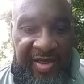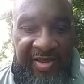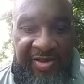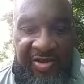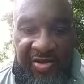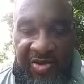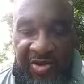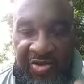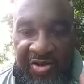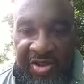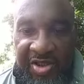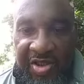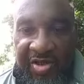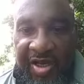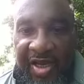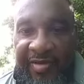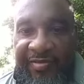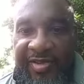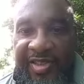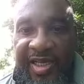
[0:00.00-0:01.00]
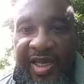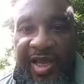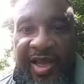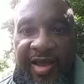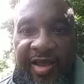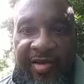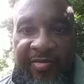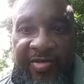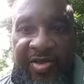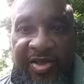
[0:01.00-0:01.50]
So you still have
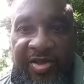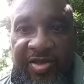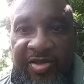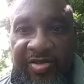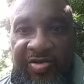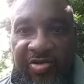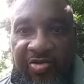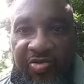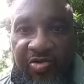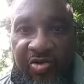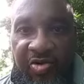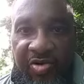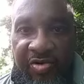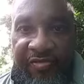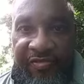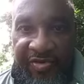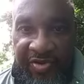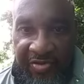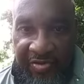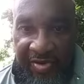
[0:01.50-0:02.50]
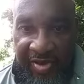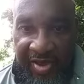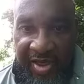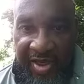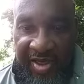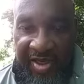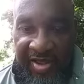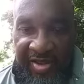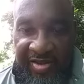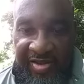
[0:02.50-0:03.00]
time to grow a few
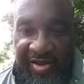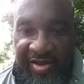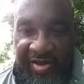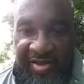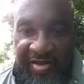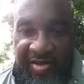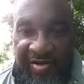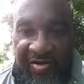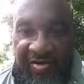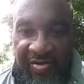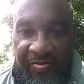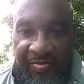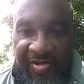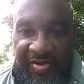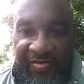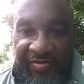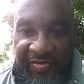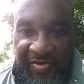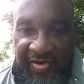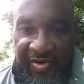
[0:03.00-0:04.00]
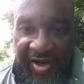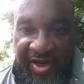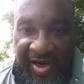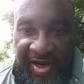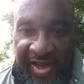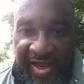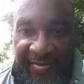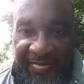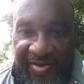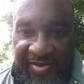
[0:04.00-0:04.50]
things before that
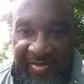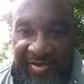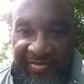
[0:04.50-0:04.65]
happens,